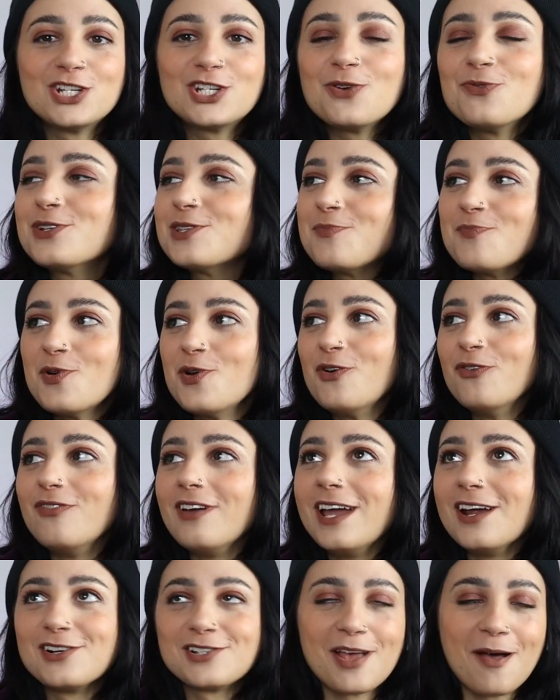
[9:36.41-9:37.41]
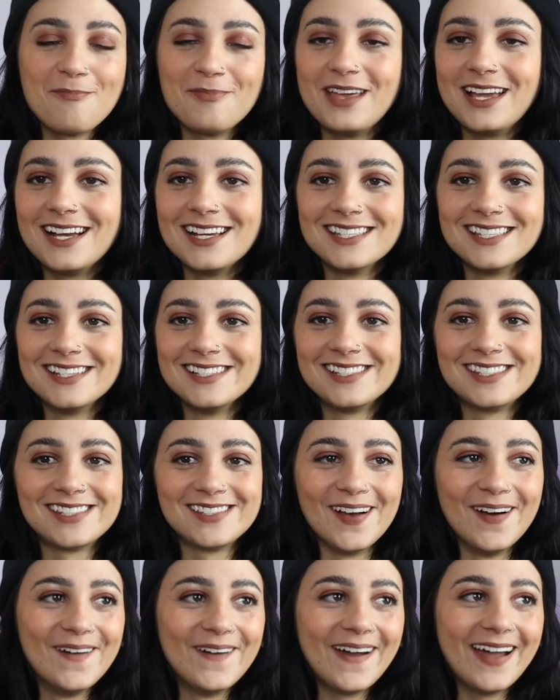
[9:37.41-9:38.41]
wish it was a movie or something because
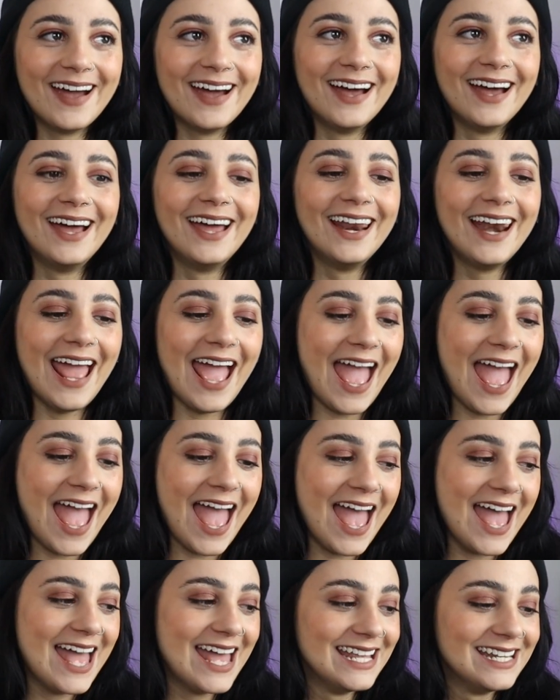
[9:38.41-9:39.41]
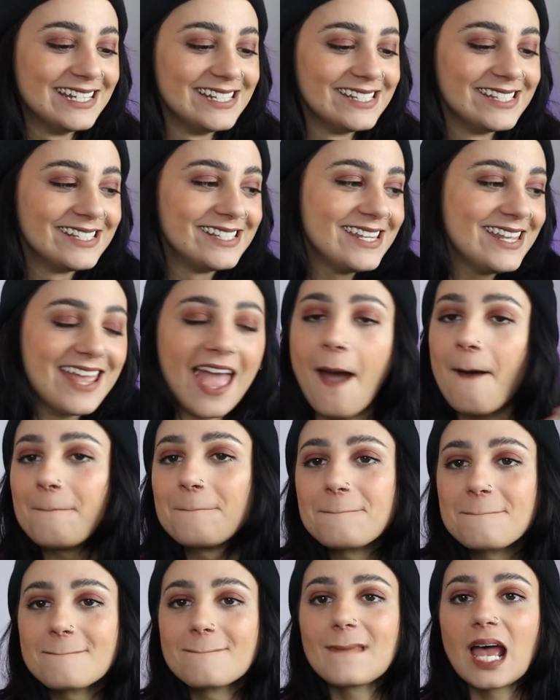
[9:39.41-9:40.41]
it's so good. And
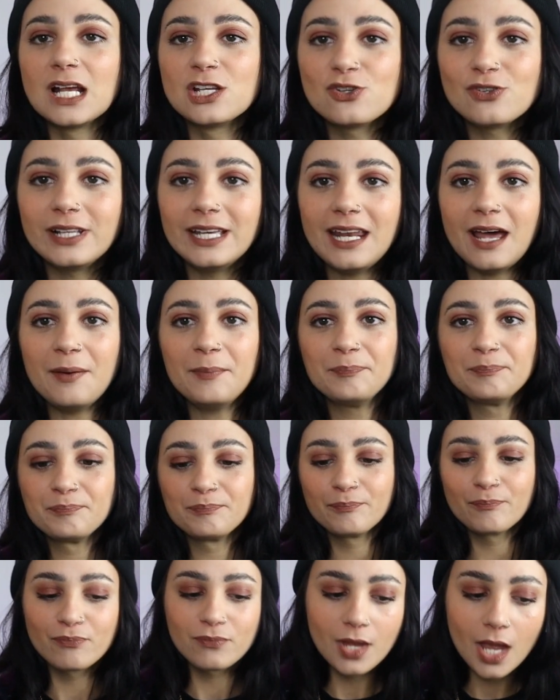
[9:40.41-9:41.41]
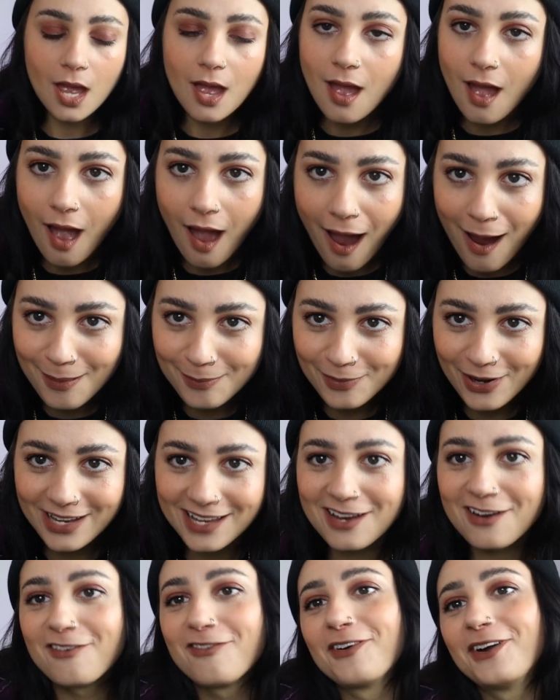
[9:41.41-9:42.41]
yeah, Zolita, I'm
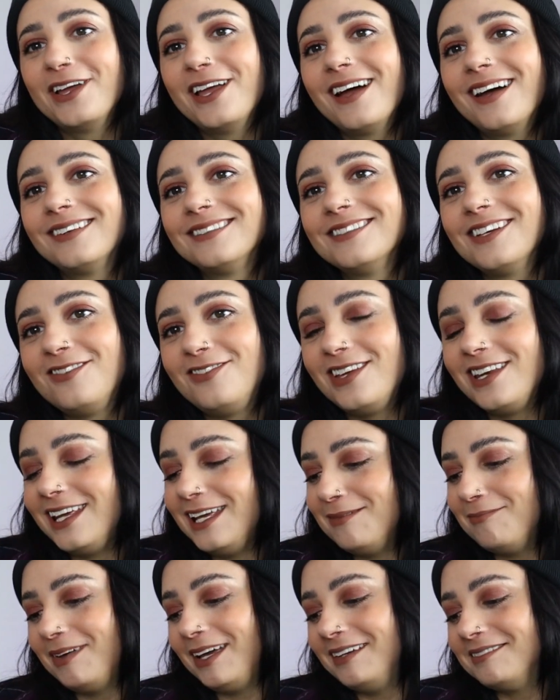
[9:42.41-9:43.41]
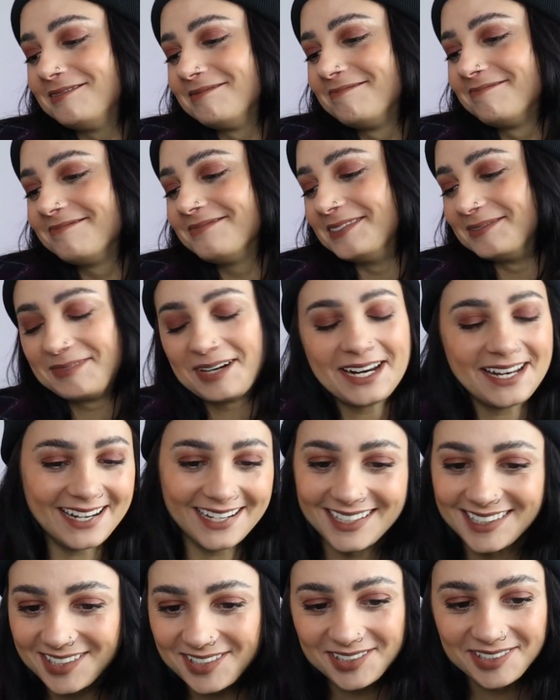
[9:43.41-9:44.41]
right here for you if you need me. I'm
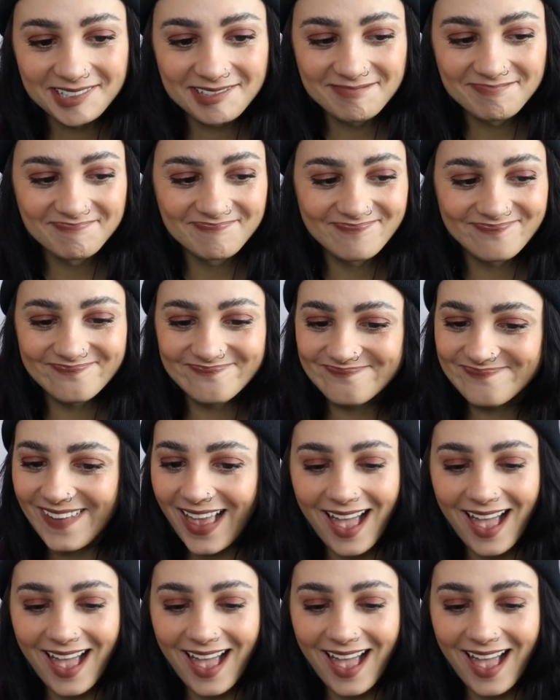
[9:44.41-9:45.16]
right here, girl.